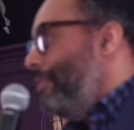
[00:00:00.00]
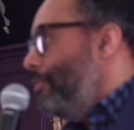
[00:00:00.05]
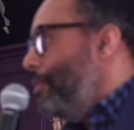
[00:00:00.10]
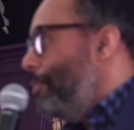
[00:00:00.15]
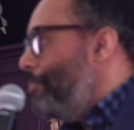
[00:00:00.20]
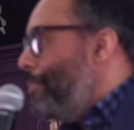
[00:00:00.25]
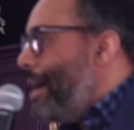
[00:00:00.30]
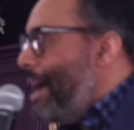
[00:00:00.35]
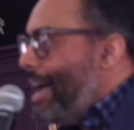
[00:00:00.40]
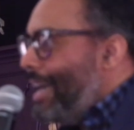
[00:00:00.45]
of
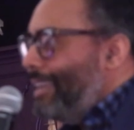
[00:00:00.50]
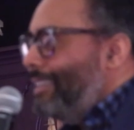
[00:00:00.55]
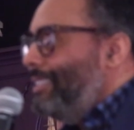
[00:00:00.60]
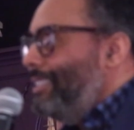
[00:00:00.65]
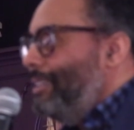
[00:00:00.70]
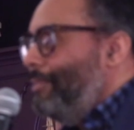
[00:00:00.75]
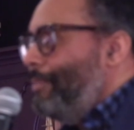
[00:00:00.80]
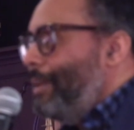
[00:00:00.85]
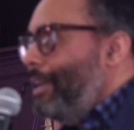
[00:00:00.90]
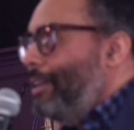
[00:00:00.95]
a
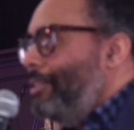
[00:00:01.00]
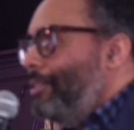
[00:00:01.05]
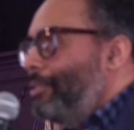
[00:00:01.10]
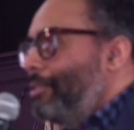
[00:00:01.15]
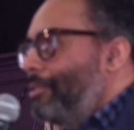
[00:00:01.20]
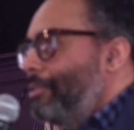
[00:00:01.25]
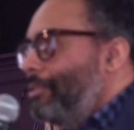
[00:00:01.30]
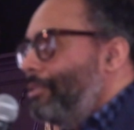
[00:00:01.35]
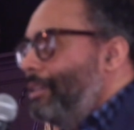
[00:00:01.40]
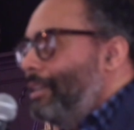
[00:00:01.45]

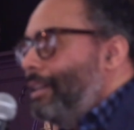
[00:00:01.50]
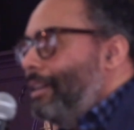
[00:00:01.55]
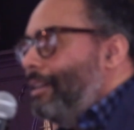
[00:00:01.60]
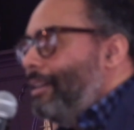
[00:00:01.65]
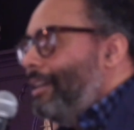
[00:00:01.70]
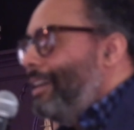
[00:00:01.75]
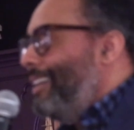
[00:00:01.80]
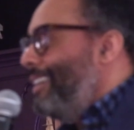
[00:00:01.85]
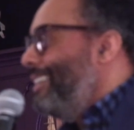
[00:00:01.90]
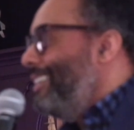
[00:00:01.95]
policymaker
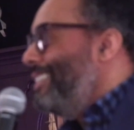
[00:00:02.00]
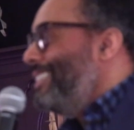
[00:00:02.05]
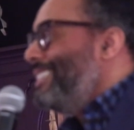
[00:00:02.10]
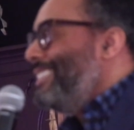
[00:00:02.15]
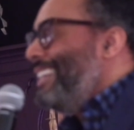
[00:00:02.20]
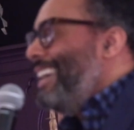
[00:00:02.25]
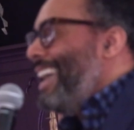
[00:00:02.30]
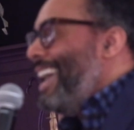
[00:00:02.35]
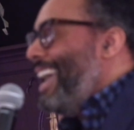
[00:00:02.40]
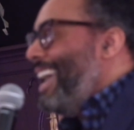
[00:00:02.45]

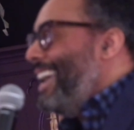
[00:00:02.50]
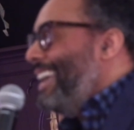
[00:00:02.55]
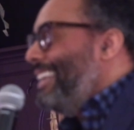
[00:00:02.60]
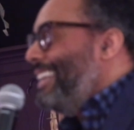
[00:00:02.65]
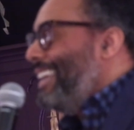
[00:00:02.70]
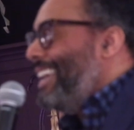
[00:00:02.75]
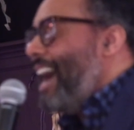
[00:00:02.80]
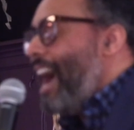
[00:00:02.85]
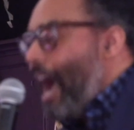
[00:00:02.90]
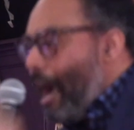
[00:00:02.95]

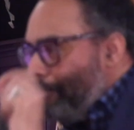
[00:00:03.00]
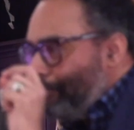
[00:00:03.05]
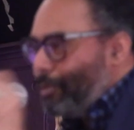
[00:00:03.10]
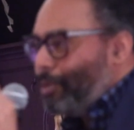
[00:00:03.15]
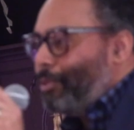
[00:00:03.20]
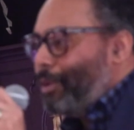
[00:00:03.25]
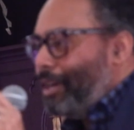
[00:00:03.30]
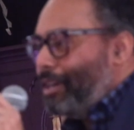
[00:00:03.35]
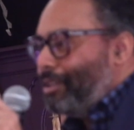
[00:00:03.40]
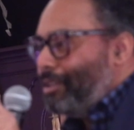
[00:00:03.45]
and an
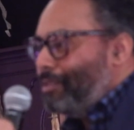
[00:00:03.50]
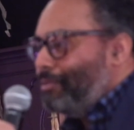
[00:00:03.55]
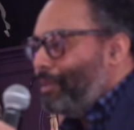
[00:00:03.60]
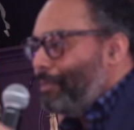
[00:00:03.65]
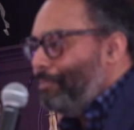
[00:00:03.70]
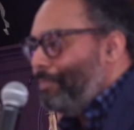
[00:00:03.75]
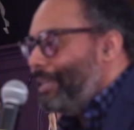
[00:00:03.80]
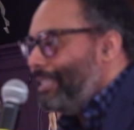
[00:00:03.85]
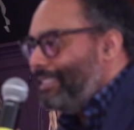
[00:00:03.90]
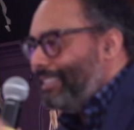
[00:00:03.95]
operator of
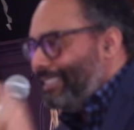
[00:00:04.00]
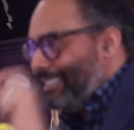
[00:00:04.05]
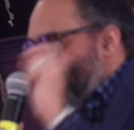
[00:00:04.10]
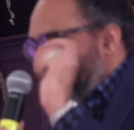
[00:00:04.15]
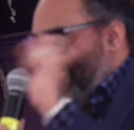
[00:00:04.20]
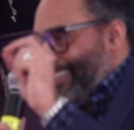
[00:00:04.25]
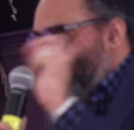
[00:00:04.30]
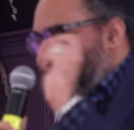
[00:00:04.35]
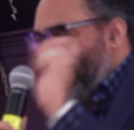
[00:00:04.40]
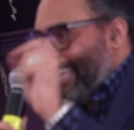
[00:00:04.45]
a business
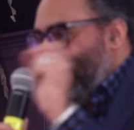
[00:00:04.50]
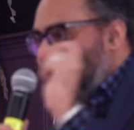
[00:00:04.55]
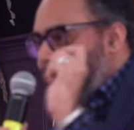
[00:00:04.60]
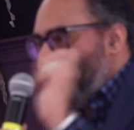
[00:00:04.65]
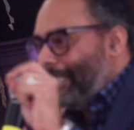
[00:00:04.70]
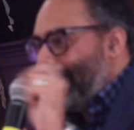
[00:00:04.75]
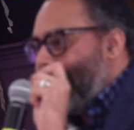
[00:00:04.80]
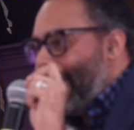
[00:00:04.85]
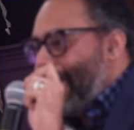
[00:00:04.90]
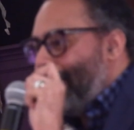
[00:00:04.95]
at the
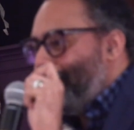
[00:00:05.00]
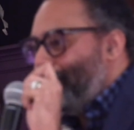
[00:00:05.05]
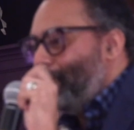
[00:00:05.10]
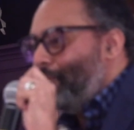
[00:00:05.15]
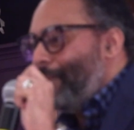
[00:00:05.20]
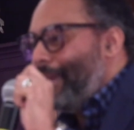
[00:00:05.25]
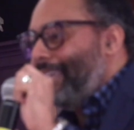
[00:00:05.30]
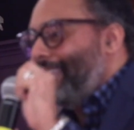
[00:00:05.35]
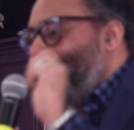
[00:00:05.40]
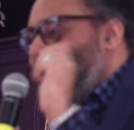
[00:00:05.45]
same time.
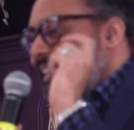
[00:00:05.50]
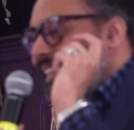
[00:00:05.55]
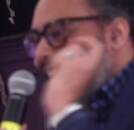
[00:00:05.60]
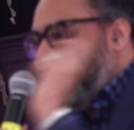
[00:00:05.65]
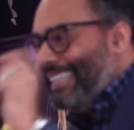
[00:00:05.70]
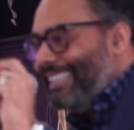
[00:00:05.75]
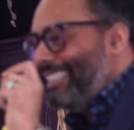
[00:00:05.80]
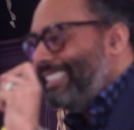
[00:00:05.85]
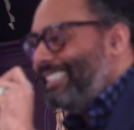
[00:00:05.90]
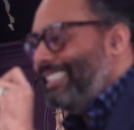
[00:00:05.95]
You're making
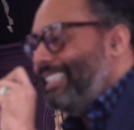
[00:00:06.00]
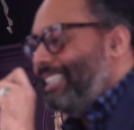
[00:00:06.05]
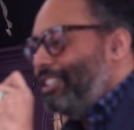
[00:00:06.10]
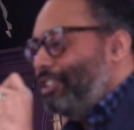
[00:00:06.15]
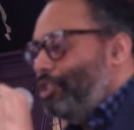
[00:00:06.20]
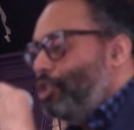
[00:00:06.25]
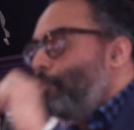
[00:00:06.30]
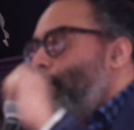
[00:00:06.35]
key decisions. You're